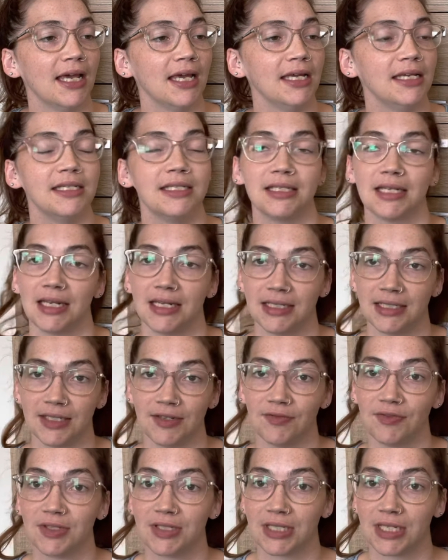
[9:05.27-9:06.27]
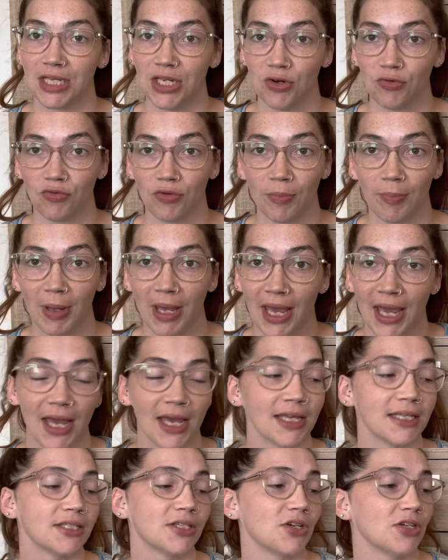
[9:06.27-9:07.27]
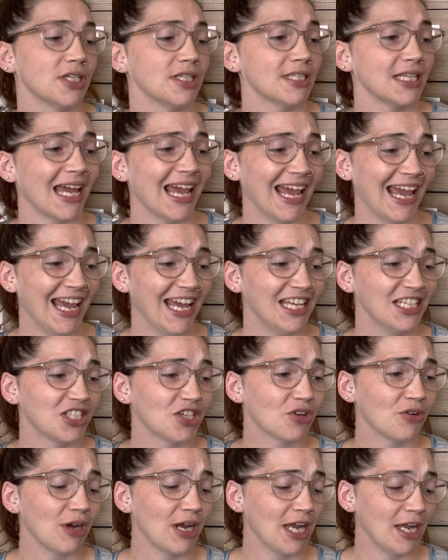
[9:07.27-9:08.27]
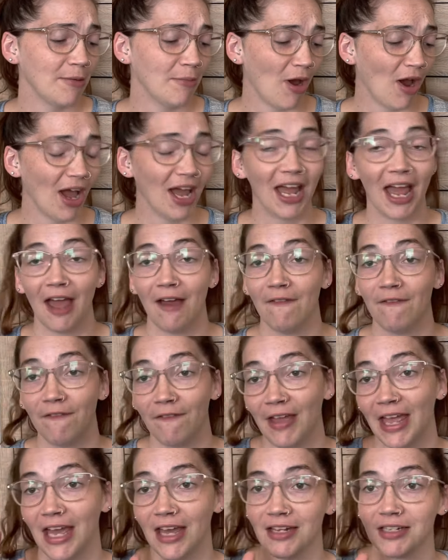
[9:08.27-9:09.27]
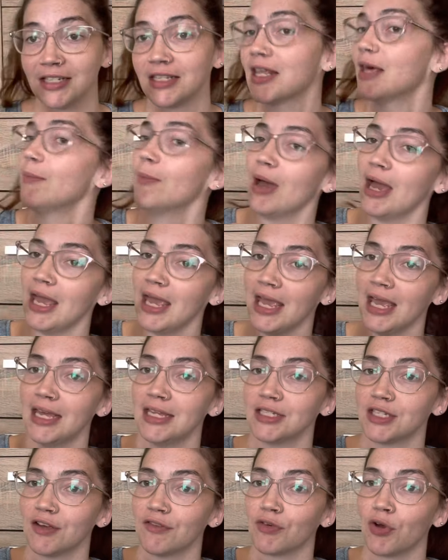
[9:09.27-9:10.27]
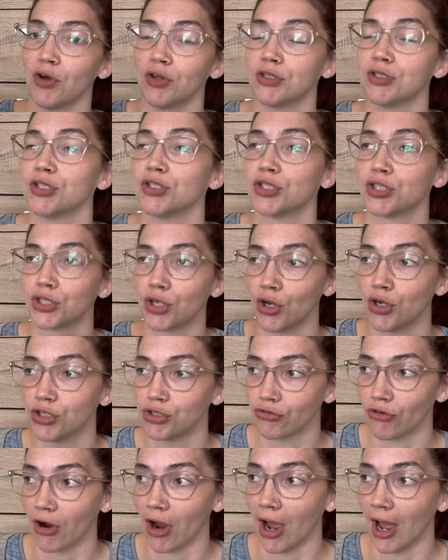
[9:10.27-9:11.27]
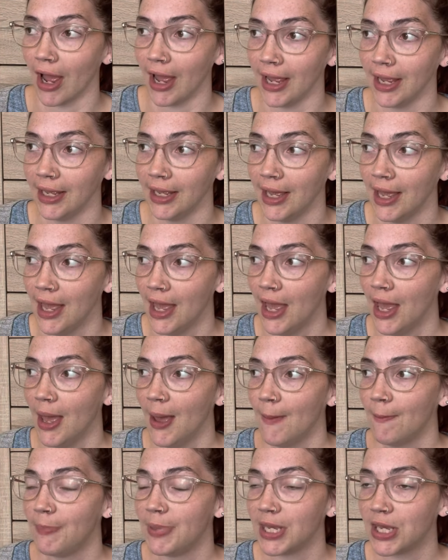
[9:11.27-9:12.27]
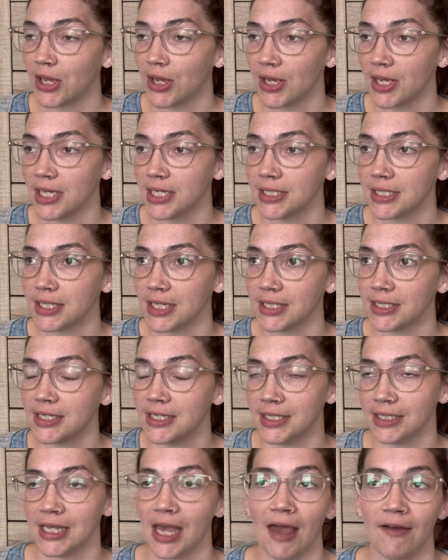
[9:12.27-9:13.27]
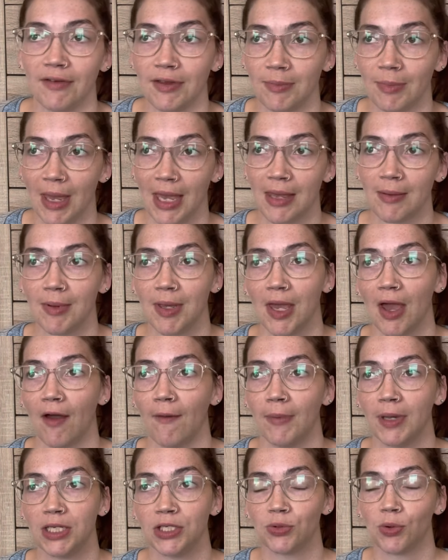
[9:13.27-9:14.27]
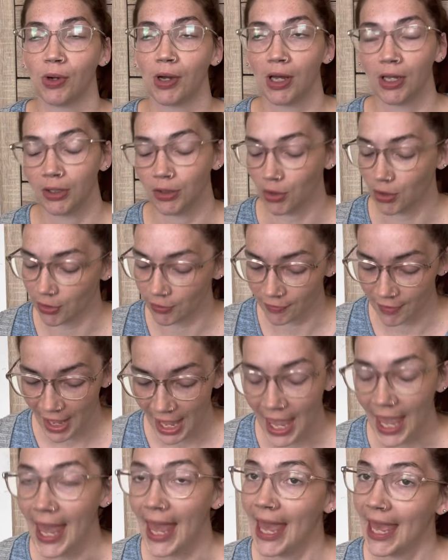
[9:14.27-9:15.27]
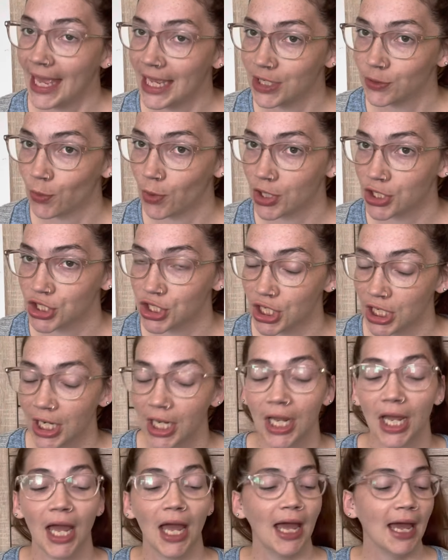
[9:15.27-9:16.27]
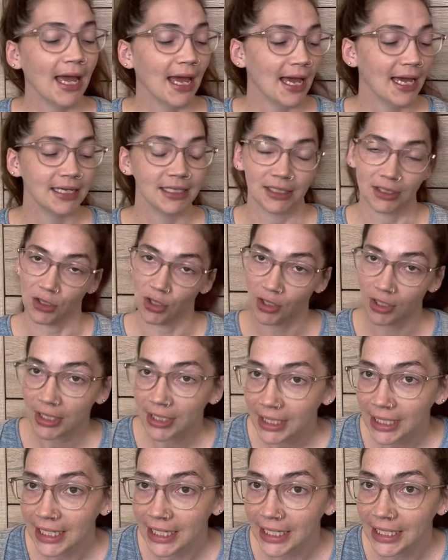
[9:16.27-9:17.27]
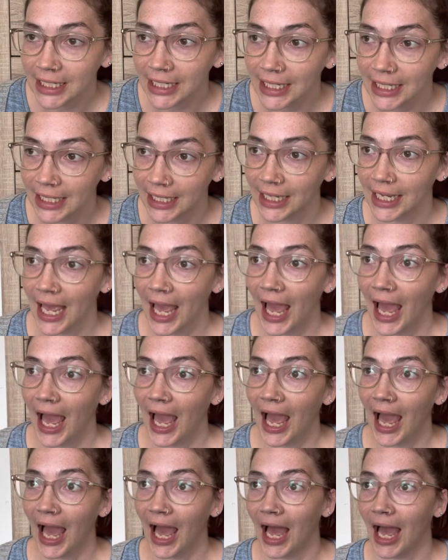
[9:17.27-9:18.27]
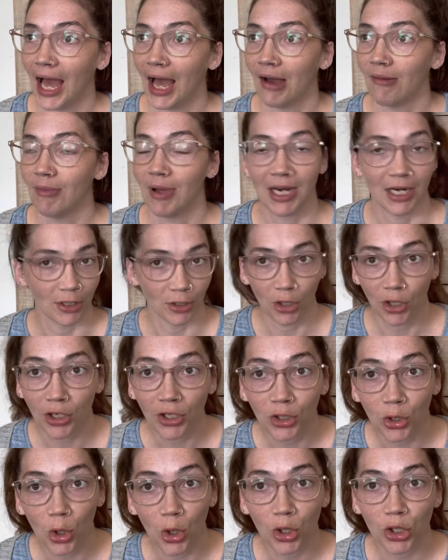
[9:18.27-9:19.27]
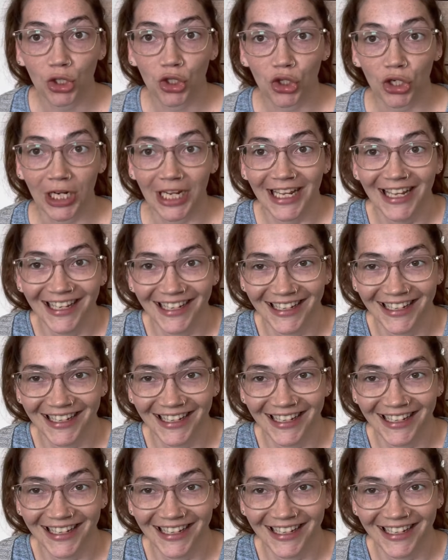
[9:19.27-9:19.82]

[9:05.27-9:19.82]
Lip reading: Intensive Skin Repair. So just a hand cream. I have found that my hands have gotten so dry because since having baby, I've been doing a lot of hand washing and a lot of cleaning and a lot of laundry.